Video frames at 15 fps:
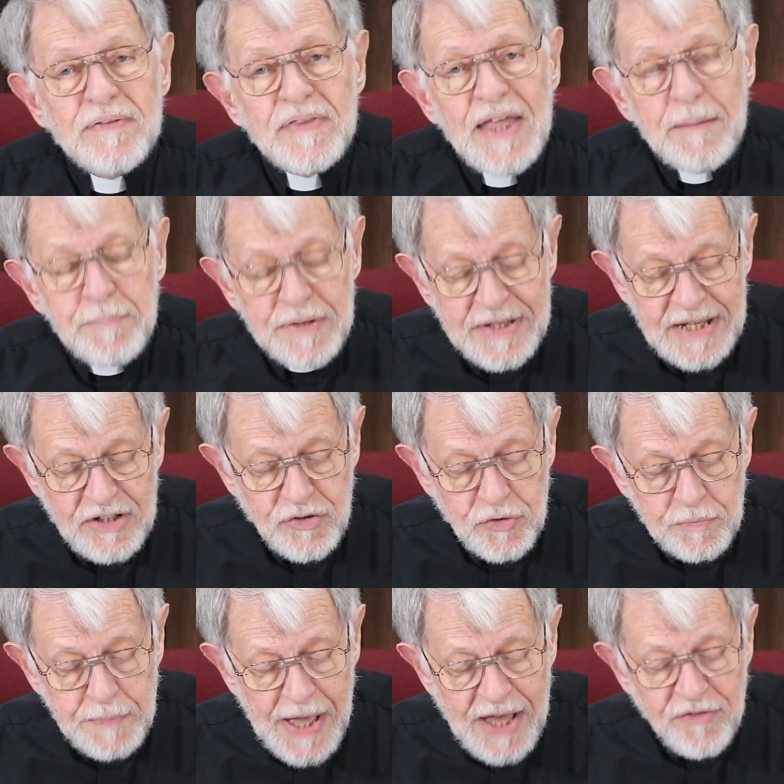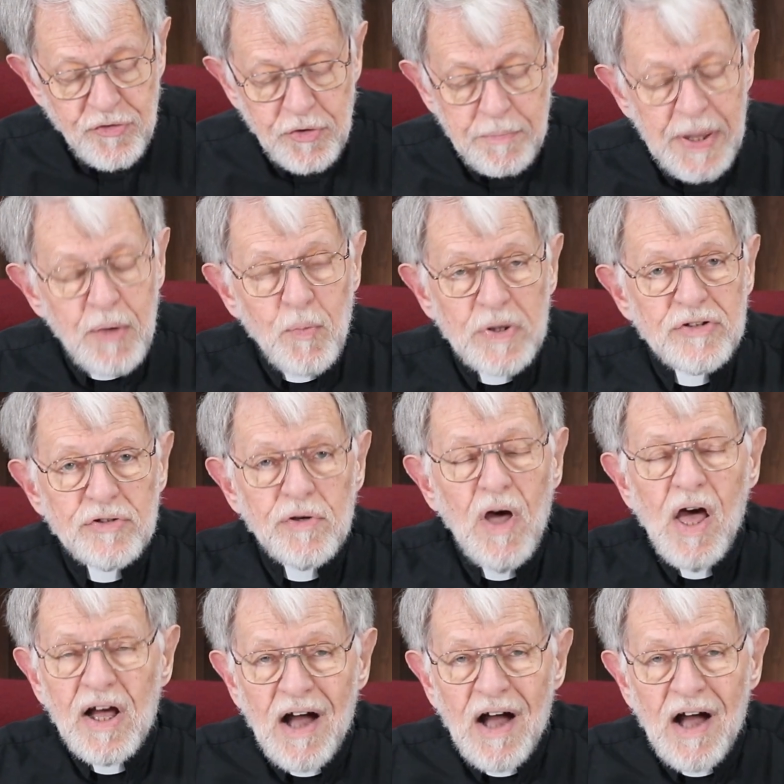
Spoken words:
that potential pastor may want to